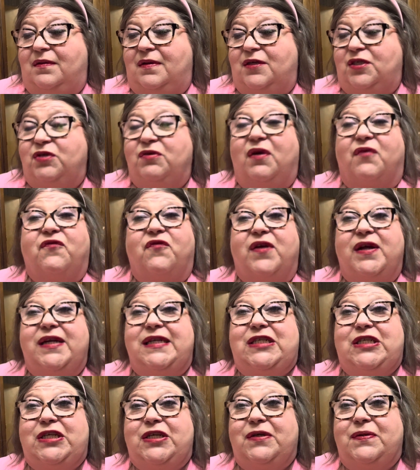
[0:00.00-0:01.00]
to a
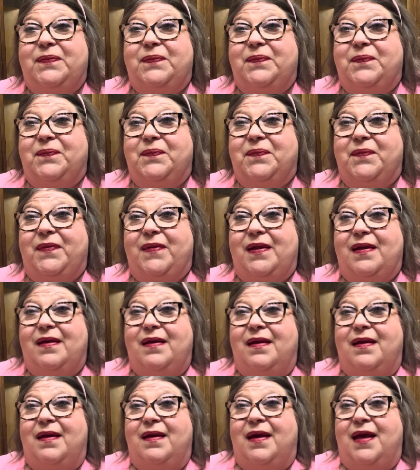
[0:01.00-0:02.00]
friendship.
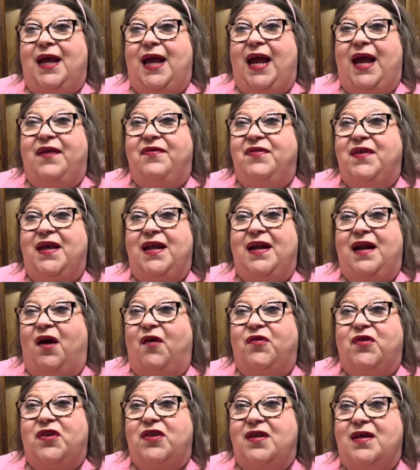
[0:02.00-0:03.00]
And then all
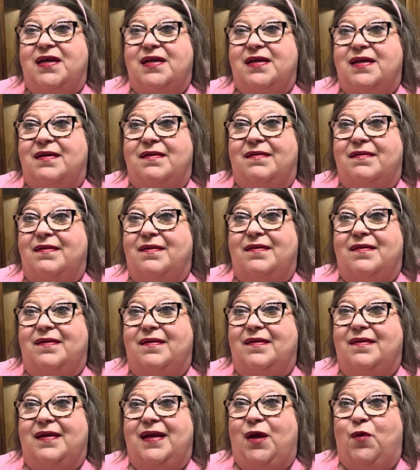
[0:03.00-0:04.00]
of a sudden,
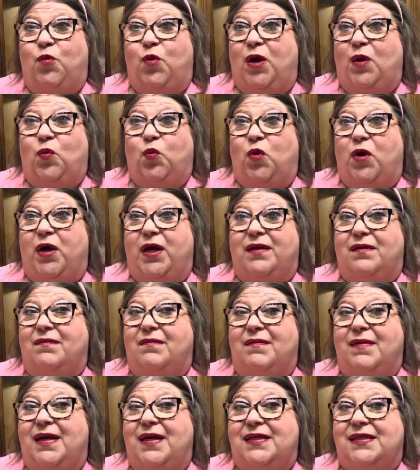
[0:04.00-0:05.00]
it wasn't what
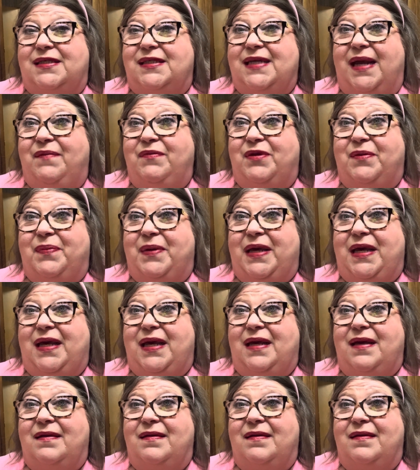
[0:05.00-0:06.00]
it seemed to
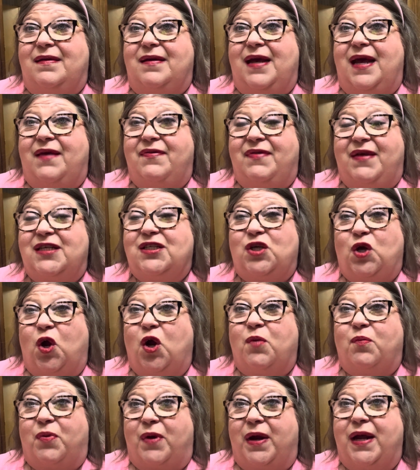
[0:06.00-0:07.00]
be. And that's
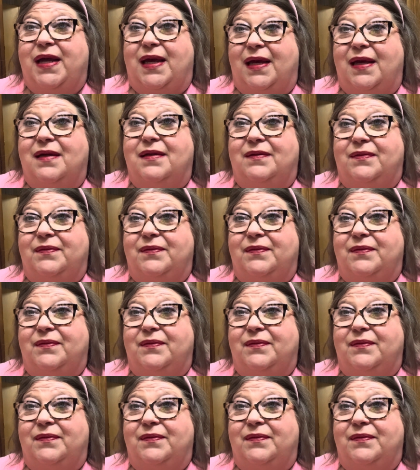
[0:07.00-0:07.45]
heartbreaking.